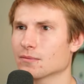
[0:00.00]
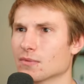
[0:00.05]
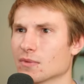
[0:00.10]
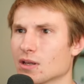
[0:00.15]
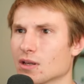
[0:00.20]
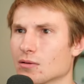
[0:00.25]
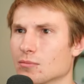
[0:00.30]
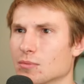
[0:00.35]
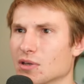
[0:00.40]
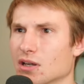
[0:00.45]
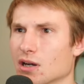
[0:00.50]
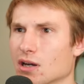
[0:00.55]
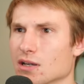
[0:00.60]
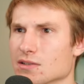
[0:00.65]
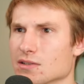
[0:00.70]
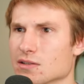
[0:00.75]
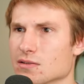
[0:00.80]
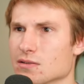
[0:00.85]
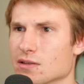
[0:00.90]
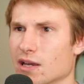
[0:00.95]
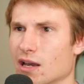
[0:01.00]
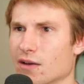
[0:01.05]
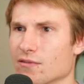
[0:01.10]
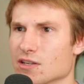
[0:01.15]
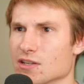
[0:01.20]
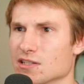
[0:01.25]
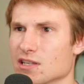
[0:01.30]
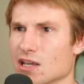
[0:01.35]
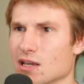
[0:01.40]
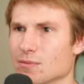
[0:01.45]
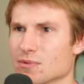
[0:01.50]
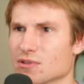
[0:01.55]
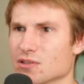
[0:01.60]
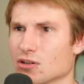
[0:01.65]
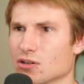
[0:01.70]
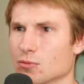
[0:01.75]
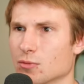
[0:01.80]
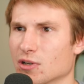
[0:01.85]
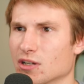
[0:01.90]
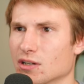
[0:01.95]
because they have the same
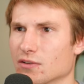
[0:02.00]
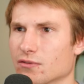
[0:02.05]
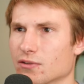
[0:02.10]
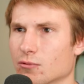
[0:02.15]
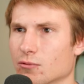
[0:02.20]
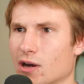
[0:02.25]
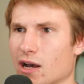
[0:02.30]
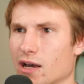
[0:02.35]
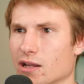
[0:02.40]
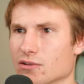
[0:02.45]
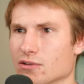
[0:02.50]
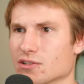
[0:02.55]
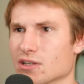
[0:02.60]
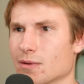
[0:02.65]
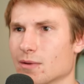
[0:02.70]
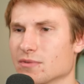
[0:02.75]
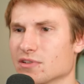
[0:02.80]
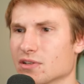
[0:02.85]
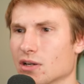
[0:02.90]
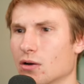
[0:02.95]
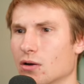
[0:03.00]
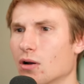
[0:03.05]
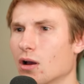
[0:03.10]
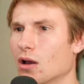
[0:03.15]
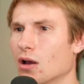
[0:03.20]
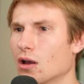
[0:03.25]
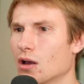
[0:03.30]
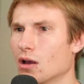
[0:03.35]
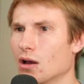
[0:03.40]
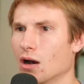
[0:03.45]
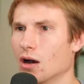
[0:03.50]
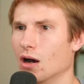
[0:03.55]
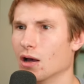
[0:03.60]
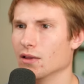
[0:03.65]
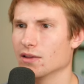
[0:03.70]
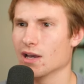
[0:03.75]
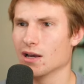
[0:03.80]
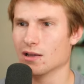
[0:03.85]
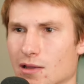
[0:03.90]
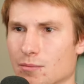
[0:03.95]
slope but a different y-intercept. So
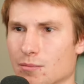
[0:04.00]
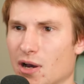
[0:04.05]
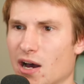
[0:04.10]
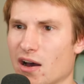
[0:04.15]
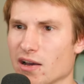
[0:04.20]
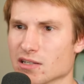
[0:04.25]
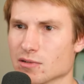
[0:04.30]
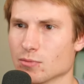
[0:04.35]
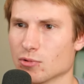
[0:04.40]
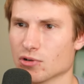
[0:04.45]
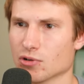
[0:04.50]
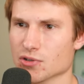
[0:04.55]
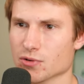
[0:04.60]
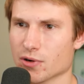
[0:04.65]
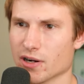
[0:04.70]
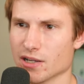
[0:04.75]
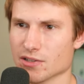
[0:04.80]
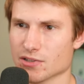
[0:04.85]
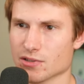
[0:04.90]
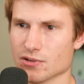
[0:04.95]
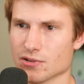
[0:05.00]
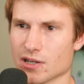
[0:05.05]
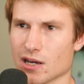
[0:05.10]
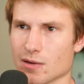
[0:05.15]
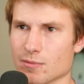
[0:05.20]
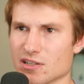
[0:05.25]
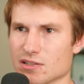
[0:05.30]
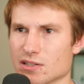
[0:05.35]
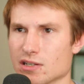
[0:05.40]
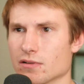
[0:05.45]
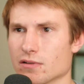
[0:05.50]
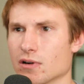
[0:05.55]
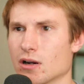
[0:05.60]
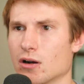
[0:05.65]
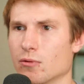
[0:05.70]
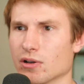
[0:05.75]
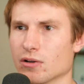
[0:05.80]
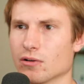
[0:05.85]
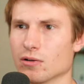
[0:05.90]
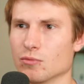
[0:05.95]
yeah, impossible. So our answer there's got to be 0.
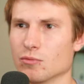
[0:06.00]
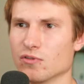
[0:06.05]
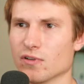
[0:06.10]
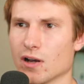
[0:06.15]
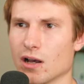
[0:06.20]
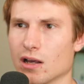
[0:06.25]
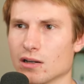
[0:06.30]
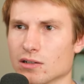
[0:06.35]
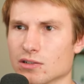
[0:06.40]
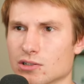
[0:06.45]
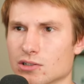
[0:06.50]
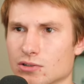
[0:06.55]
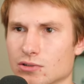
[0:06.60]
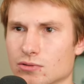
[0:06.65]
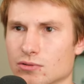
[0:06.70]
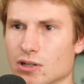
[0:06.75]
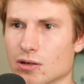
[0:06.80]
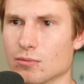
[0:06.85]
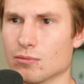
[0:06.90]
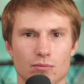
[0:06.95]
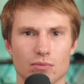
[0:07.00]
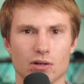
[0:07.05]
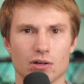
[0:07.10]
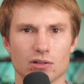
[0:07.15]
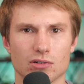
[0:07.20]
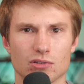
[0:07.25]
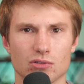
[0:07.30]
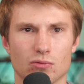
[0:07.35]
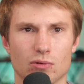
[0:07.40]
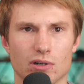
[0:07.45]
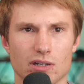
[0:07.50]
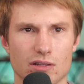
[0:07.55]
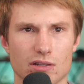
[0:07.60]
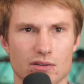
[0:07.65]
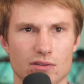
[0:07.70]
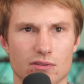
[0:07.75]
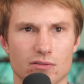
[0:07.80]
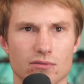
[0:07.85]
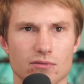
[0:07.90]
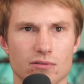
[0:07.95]
We can go and move on to number
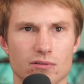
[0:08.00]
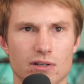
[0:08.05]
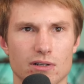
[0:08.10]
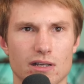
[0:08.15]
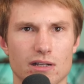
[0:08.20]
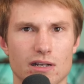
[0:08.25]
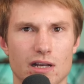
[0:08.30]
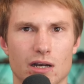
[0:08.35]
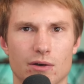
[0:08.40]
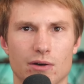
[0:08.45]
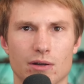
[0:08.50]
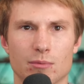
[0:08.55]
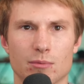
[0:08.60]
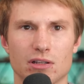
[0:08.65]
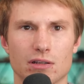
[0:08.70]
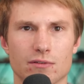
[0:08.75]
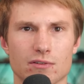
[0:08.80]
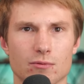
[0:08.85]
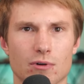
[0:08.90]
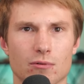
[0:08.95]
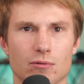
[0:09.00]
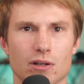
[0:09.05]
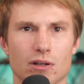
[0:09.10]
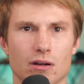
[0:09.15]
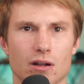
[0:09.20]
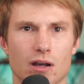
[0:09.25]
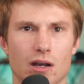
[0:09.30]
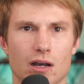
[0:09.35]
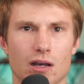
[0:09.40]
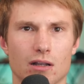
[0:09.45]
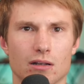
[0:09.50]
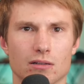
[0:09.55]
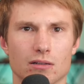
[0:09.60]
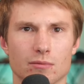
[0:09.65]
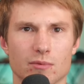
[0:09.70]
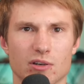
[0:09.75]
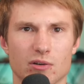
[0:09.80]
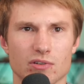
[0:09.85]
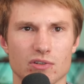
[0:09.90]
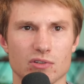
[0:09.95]
23 now, I believe is what we're on. Let me
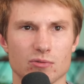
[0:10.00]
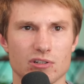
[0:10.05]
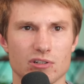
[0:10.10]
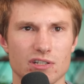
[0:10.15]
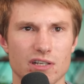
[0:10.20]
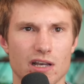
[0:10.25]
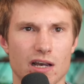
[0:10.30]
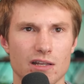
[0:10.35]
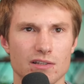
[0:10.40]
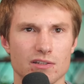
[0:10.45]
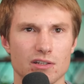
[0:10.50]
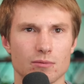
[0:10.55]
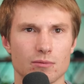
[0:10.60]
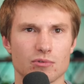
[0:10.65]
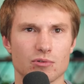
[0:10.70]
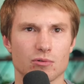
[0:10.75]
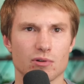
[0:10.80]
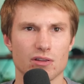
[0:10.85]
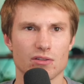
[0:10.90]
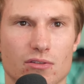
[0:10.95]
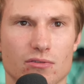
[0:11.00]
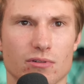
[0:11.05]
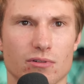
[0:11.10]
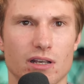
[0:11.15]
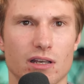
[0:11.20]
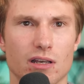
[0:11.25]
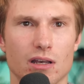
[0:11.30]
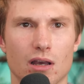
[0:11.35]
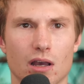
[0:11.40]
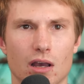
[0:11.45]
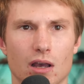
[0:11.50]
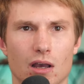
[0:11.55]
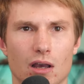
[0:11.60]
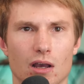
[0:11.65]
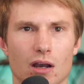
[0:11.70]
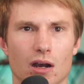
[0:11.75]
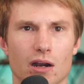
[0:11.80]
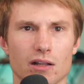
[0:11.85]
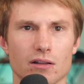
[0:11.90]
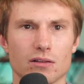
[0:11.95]
go and switch sides. Yep, 23.
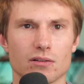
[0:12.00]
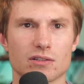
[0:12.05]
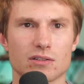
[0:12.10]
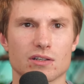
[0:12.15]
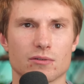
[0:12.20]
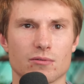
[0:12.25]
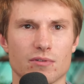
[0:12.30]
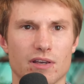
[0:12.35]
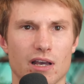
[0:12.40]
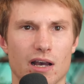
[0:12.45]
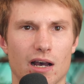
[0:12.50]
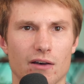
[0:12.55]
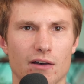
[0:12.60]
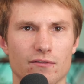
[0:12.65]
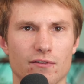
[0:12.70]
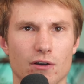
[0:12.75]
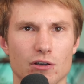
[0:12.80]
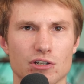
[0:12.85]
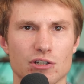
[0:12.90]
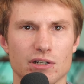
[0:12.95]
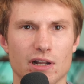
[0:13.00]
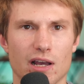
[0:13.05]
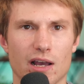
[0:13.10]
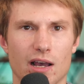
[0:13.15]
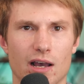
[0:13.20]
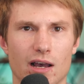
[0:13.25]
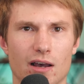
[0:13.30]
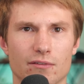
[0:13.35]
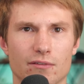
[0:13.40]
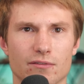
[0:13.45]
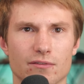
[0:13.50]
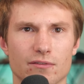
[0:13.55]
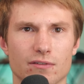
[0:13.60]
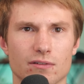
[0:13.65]
All right, looks like we got function f